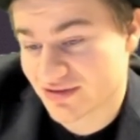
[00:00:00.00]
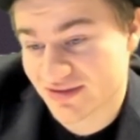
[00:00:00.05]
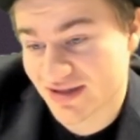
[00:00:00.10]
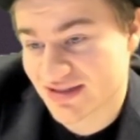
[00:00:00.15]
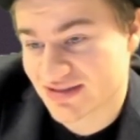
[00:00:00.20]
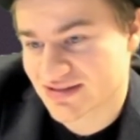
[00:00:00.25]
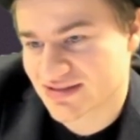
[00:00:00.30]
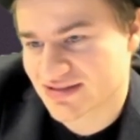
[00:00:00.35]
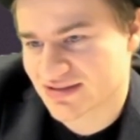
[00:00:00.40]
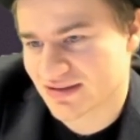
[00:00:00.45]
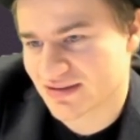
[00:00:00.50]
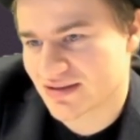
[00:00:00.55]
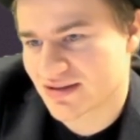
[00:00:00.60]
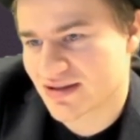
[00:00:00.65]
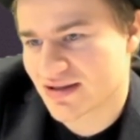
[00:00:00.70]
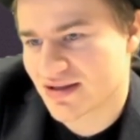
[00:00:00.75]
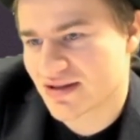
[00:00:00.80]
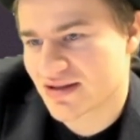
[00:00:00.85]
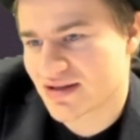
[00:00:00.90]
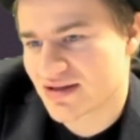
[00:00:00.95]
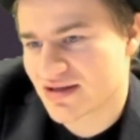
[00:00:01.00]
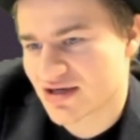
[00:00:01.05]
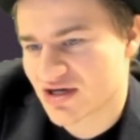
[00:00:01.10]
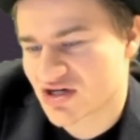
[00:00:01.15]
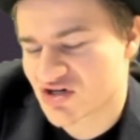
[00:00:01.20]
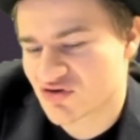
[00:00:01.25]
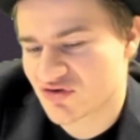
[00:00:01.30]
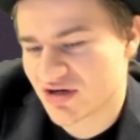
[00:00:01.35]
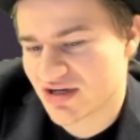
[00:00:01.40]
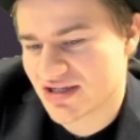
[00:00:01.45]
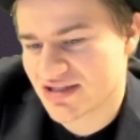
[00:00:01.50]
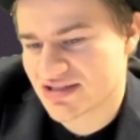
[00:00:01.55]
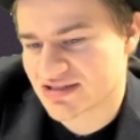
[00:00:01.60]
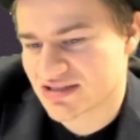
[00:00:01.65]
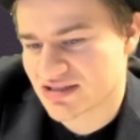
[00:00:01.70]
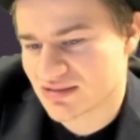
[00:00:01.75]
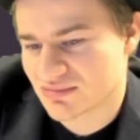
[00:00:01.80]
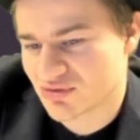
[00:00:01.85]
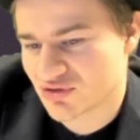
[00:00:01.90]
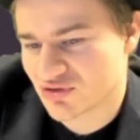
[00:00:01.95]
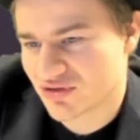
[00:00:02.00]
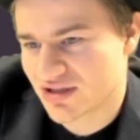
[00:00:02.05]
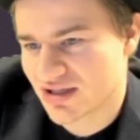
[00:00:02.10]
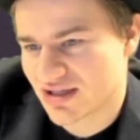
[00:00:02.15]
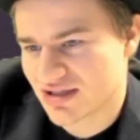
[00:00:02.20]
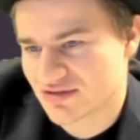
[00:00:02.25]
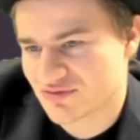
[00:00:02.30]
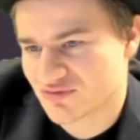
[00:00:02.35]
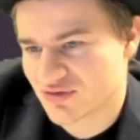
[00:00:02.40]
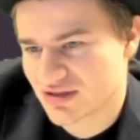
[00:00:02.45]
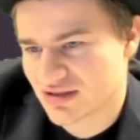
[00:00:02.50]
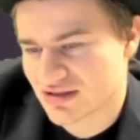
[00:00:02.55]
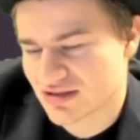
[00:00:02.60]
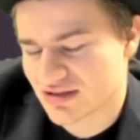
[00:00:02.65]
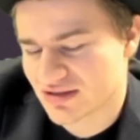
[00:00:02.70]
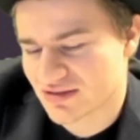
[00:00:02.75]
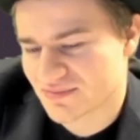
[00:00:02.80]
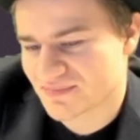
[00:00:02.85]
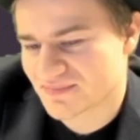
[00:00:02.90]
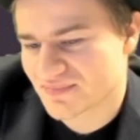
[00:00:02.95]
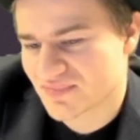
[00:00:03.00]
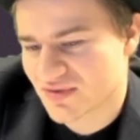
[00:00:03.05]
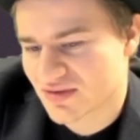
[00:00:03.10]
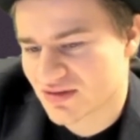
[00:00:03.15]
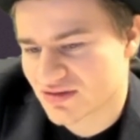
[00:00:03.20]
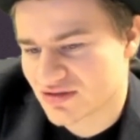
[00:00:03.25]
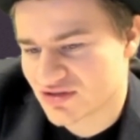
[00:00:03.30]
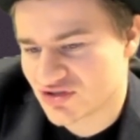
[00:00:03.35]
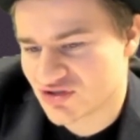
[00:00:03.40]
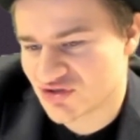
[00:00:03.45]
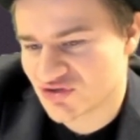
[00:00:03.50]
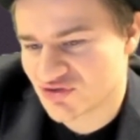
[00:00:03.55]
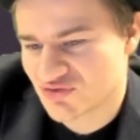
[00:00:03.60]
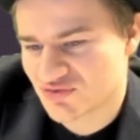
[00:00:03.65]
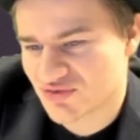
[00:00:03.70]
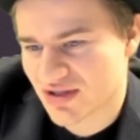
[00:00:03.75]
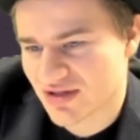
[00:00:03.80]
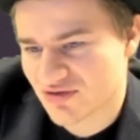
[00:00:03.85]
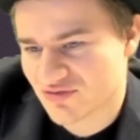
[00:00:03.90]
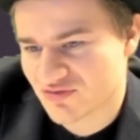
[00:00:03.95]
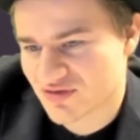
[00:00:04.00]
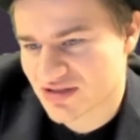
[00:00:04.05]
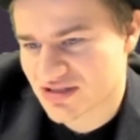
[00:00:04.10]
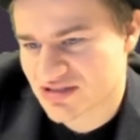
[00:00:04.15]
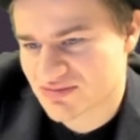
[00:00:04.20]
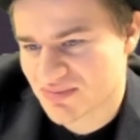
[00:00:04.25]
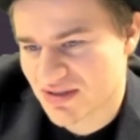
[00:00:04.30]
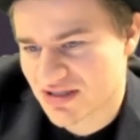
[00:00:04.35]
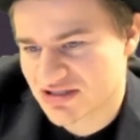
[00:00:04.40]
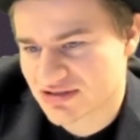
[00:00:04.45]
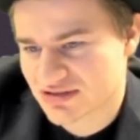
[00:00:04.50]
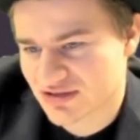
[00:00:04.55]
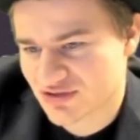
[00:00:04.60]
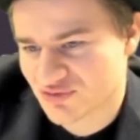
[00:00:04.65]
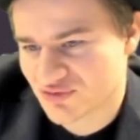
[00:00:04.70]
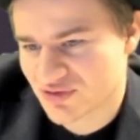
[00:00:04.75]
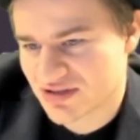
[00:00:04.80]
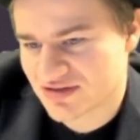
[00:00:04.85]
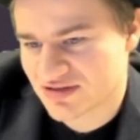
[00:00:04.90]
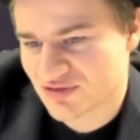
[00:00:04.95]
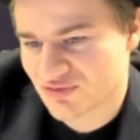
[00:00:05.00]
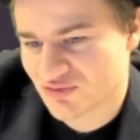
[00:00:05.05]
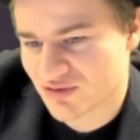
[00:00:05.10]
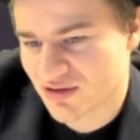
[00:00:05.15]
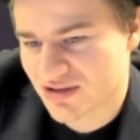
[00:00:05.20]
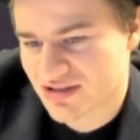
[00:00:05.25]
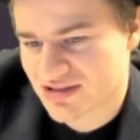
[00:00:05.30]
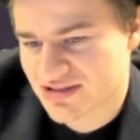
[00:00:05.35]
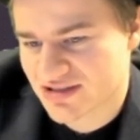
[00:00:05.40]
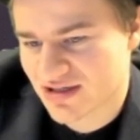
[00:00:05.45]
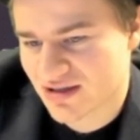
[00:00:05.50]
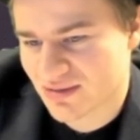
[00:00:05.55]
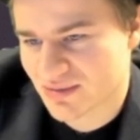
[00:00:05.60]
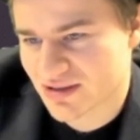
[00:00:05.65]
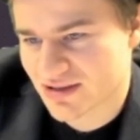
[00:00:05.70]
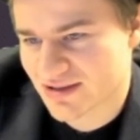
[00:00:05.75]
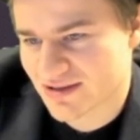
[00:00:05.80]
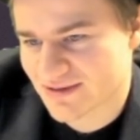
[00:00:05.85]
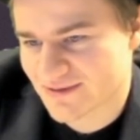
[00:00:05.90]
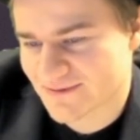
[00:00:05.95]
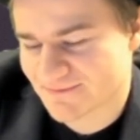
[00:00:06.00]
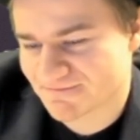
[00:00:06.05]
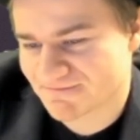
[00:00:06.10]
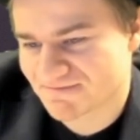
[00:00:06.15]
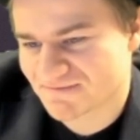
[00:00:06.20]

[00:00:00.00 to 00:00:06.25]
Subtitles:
That's crazy, but you can't really do anything special. Queen d1 is coming, and